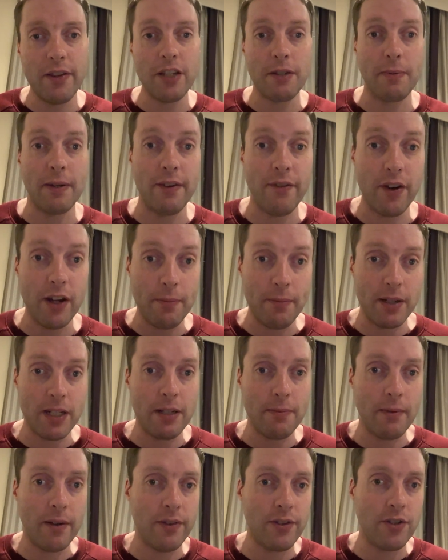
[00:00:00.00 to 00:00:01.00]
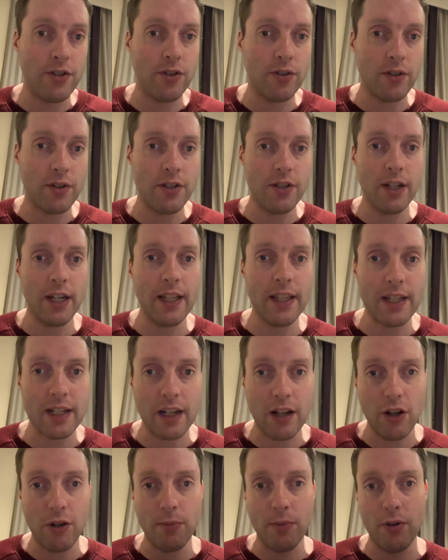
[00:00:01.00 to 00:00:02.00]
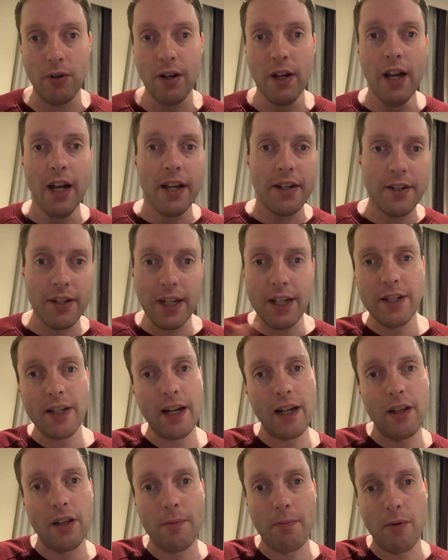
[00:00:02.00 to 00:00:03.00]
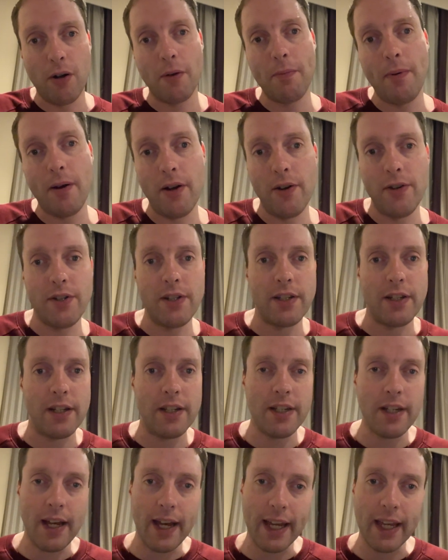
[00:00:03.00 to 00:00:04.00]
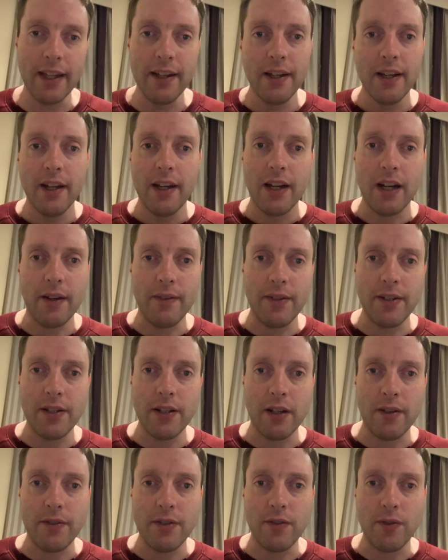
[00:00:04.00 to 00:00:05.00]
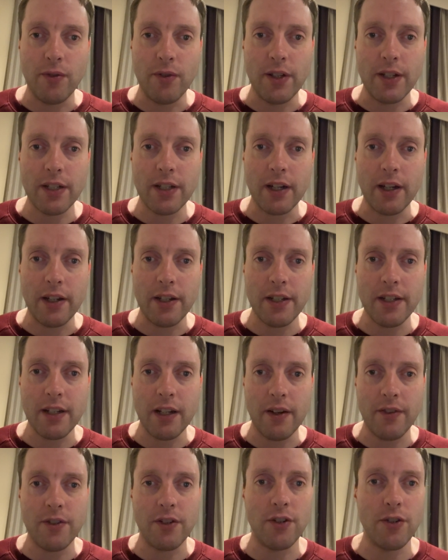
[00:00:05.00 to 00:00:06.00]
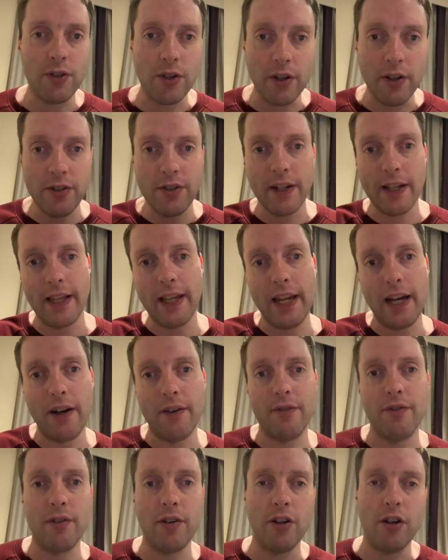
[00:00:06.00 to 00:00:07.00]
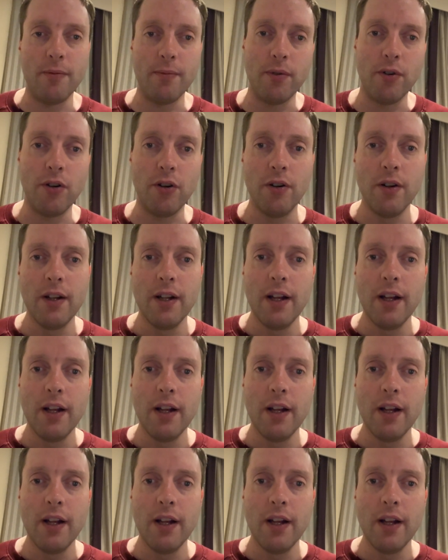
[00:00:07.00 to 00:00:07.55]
It's been a very busy month, as you can see. There's a lot more detail on the blog post, as I say, um, in terms of all this kind of stuff. So do go and check that out for a lot more.